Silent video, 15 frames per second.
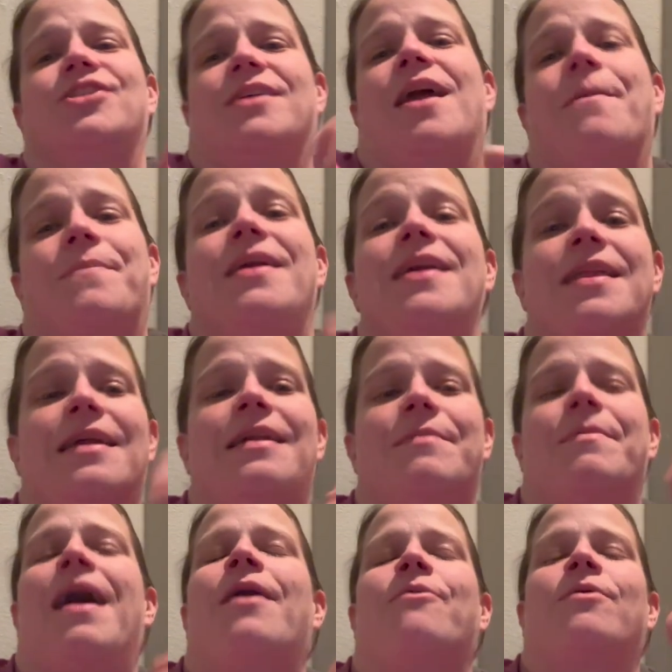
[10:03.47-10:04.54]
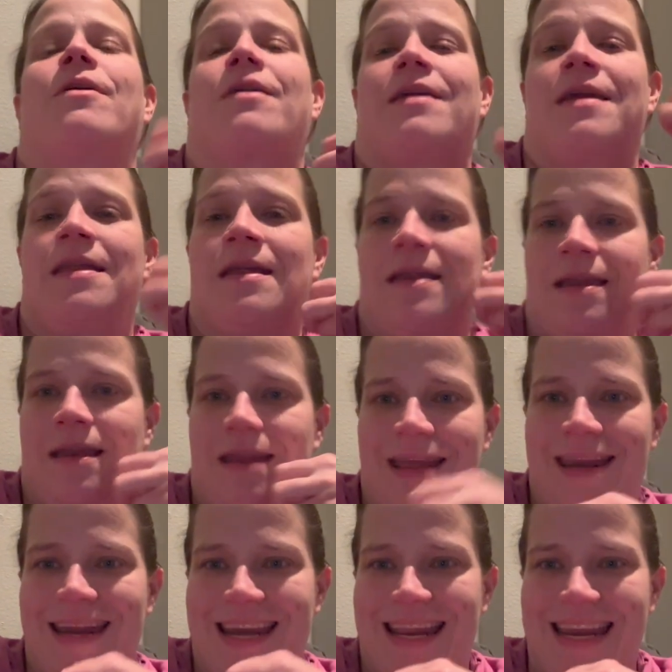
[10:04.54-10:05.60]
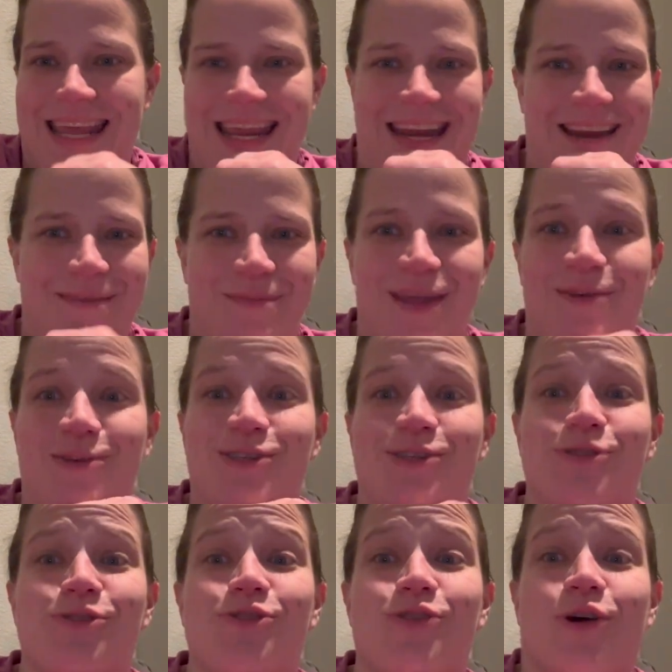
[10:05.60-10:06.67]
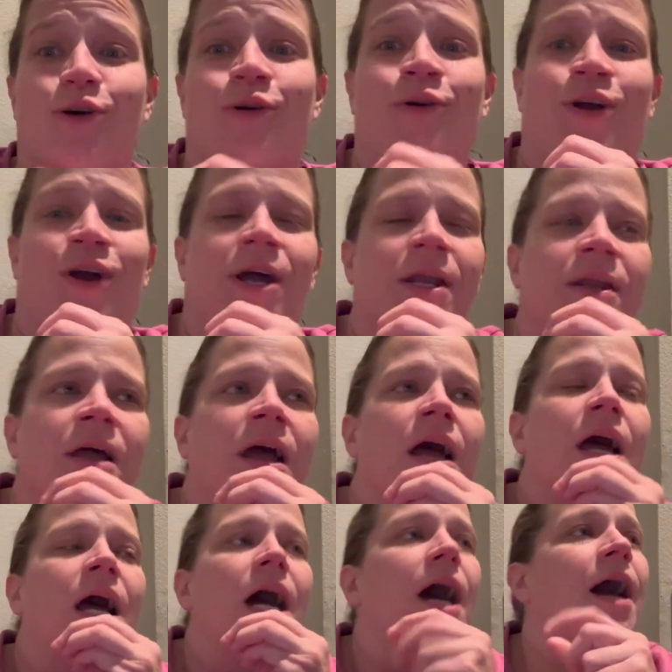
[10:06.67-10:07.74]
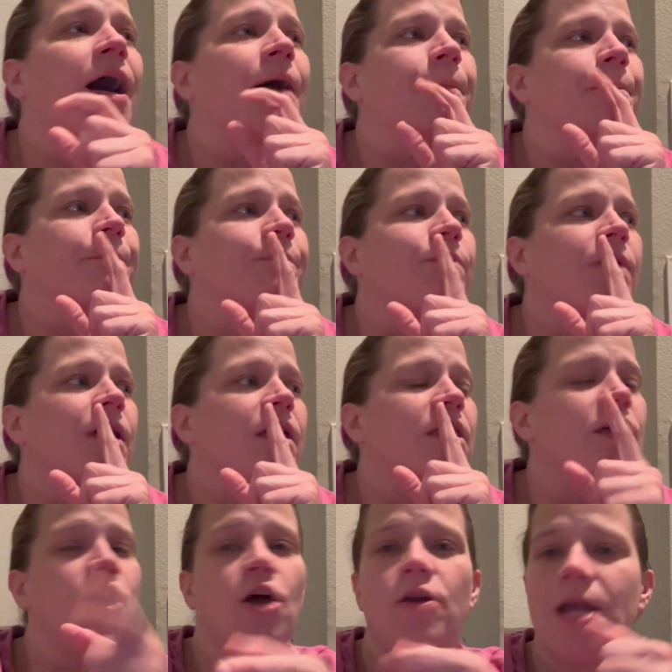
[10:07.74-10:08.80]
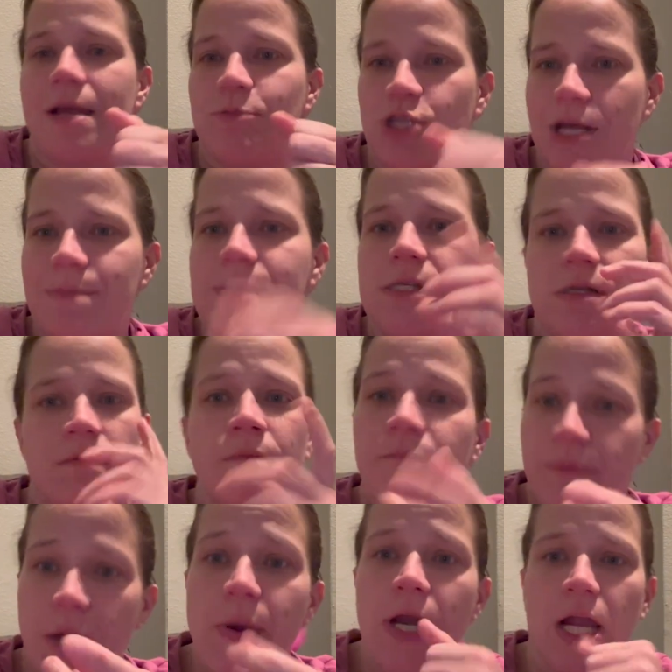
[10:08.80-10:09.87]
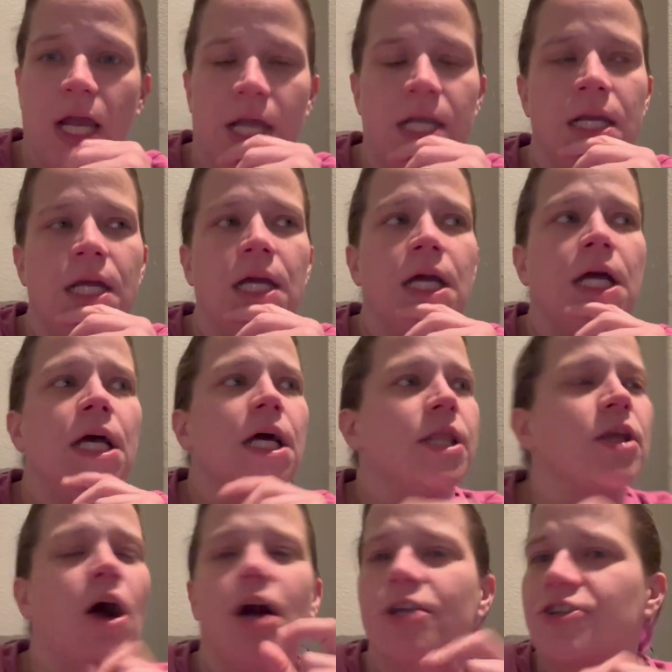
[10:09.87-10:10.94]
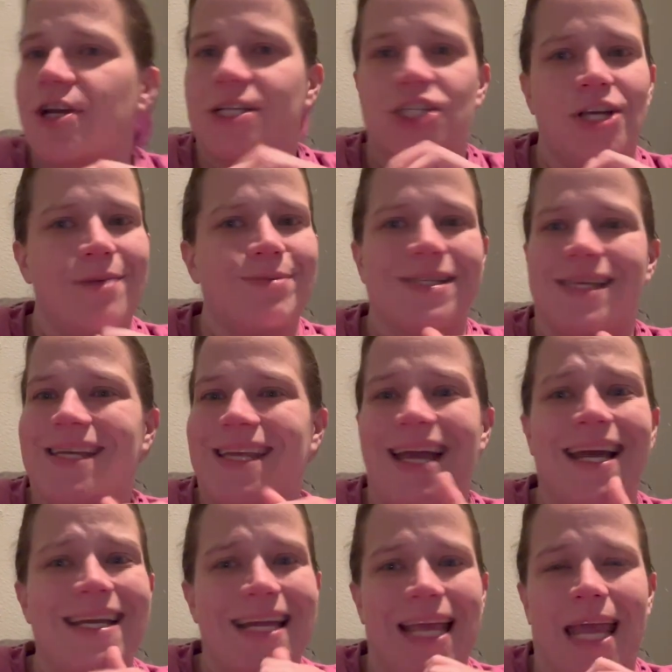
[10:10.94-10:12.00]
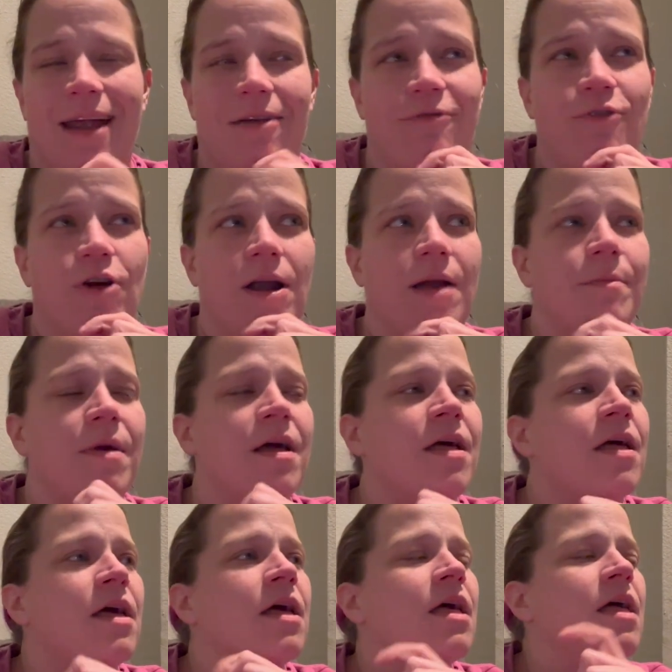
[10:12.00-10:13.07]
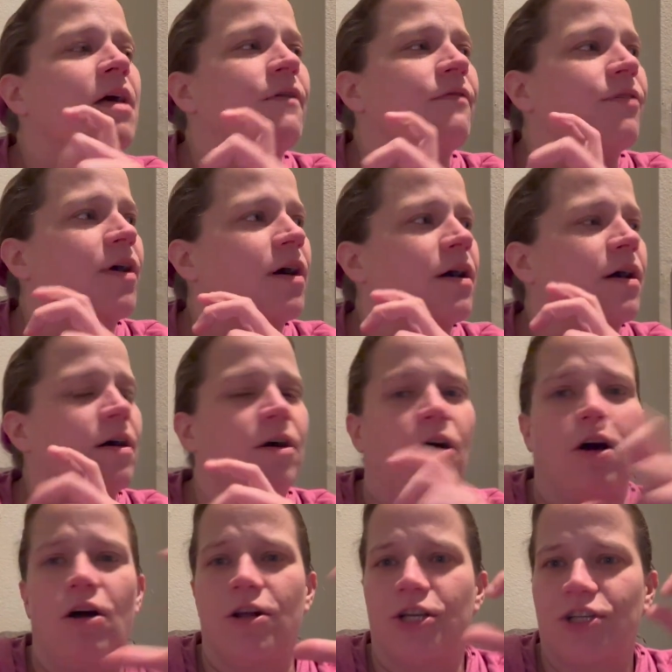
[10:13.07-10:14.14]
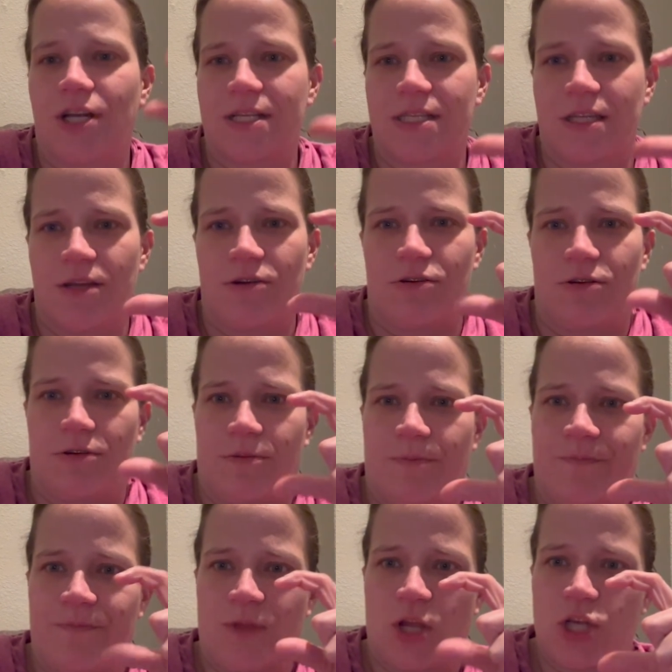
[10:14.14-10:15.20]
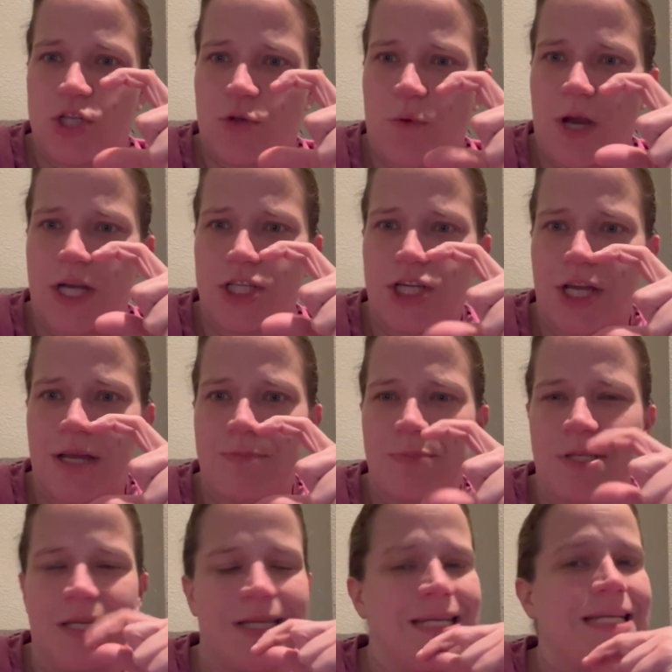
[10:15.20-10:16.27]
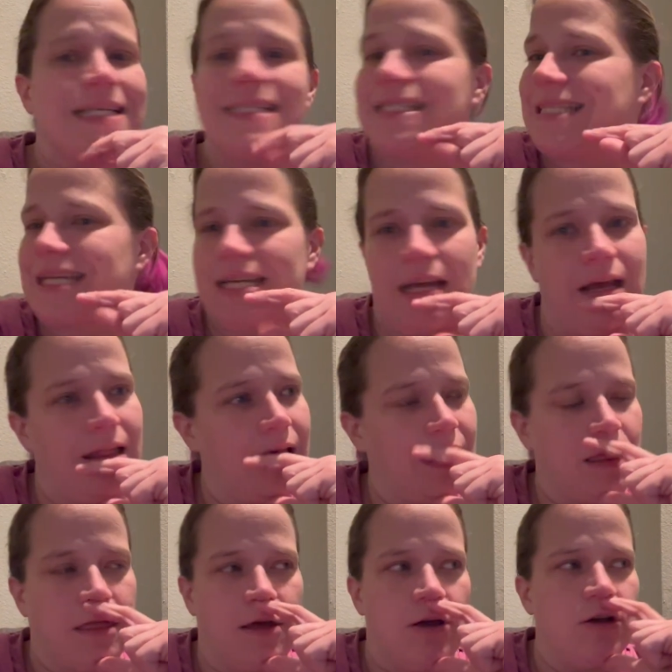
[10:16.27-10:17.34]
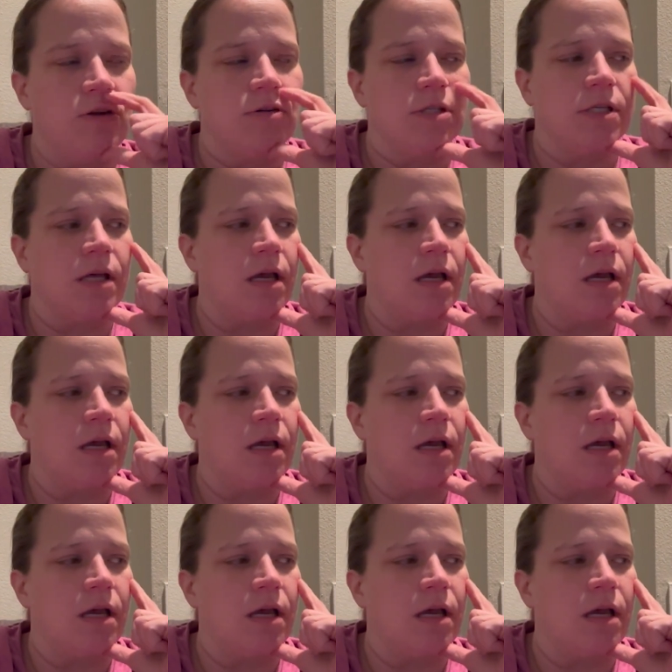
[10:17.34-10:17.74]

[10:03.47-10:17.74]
kept eating them at work, eating them. They were so good. The no-name chips, they were good. The all-dress chips, yeah, I didn't care for them. The all-dress little square chips, did not like those.